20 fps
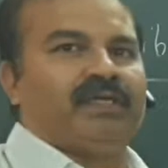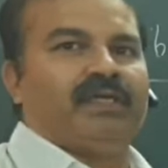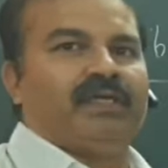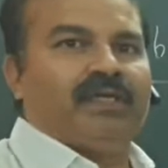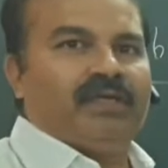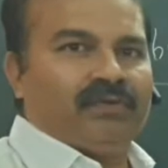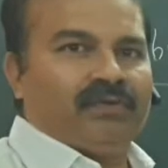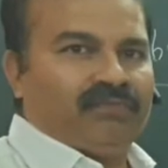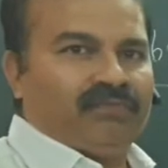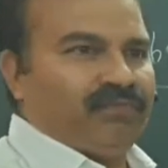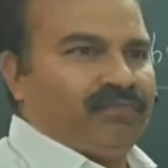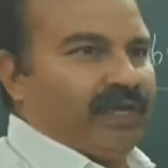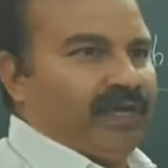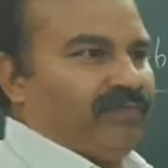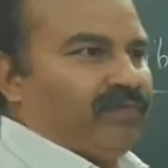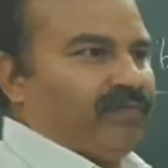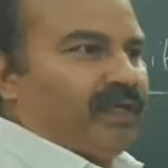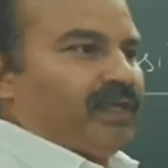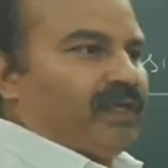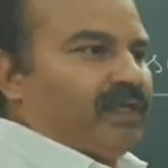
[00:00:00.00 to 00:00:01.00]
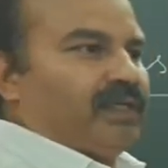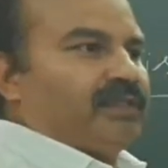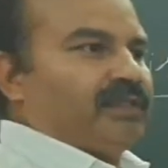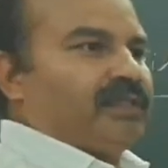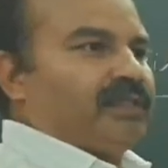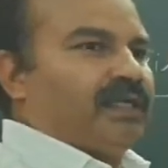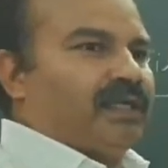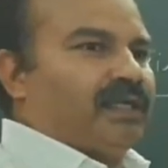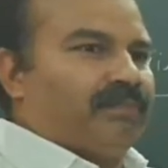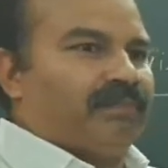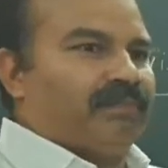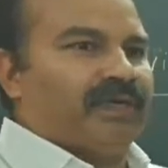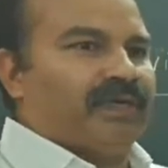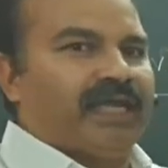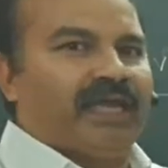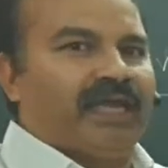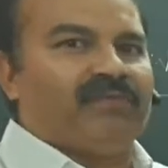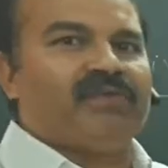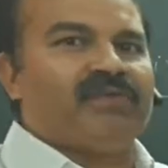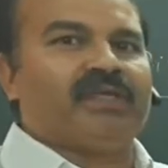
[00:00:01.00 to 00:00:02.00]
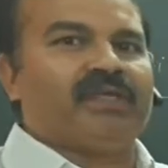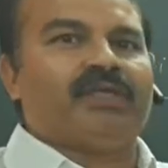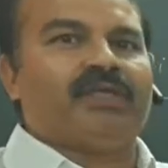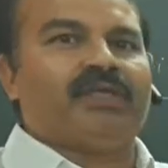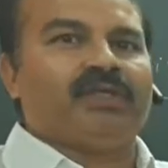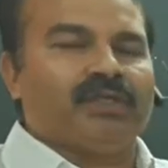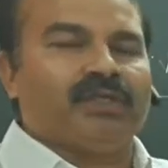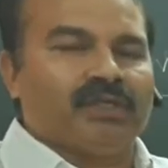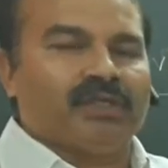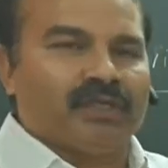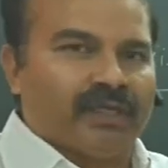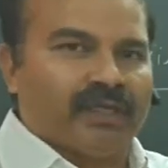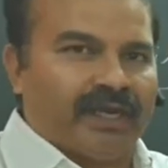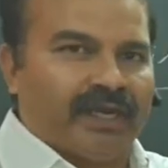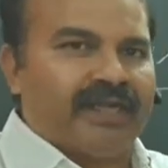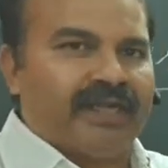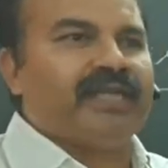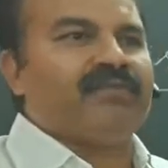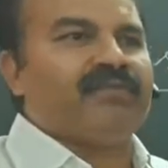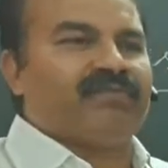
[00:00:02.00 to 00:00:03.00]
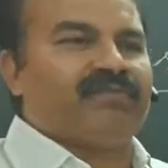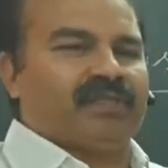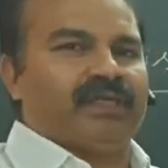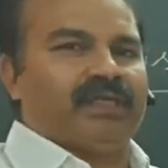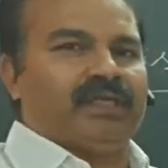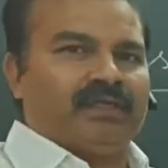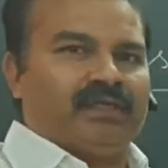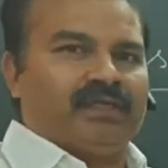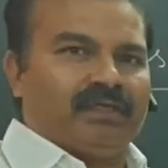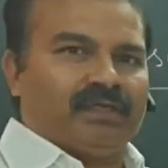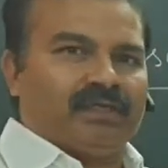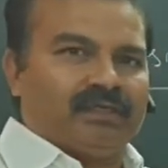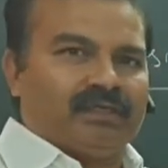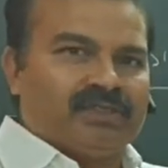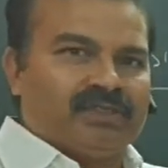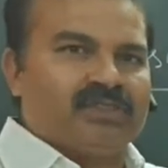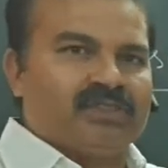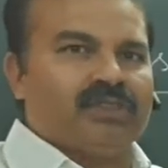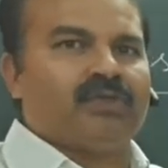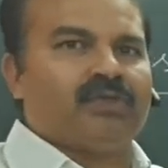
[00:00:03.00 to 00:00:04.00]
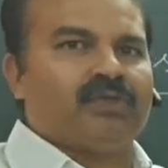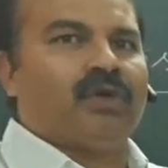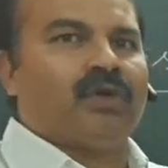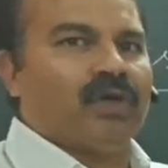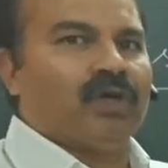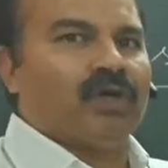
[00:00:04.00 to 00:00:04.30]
5. The number having a ending with a 0 or